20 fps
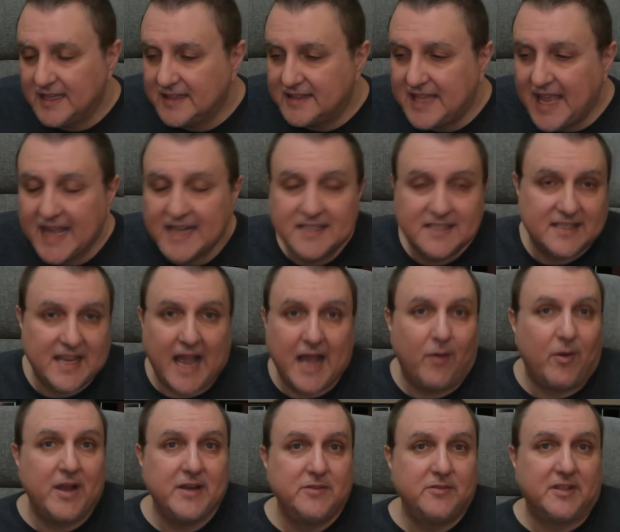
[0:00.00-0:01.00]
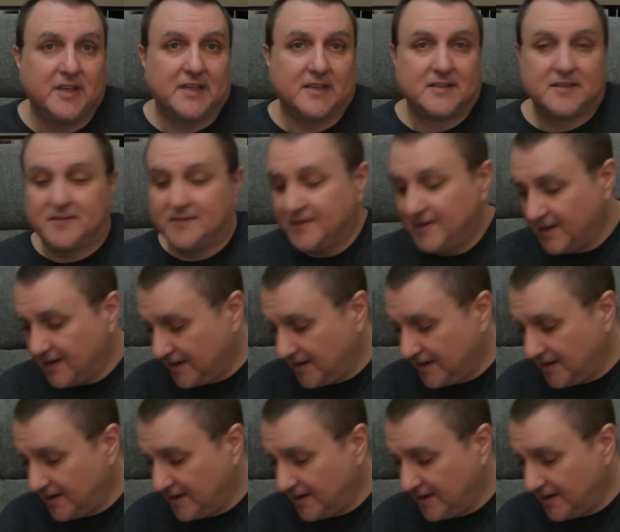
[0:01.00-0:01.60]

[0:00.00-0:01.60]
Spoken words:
That's how I do things.